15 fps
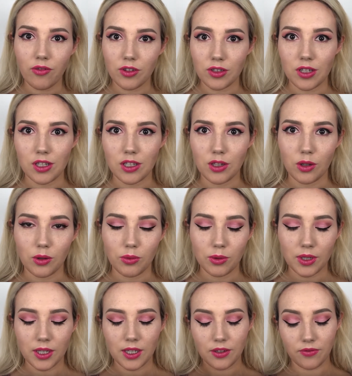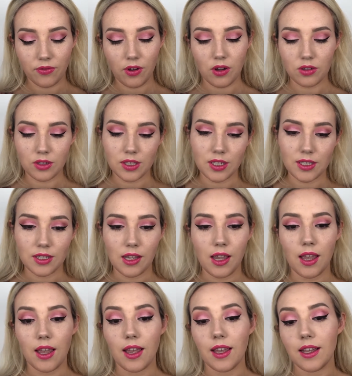you can speed the video up to a
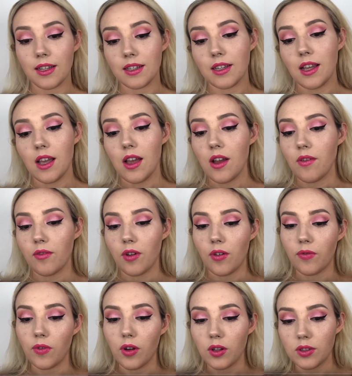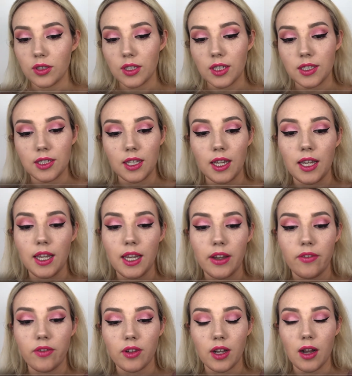comfortable level by going into settings
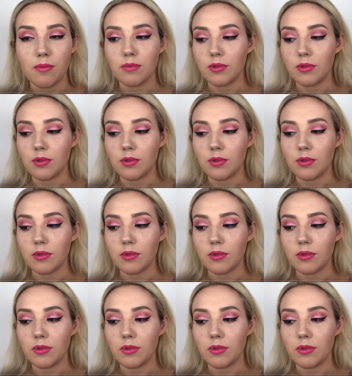and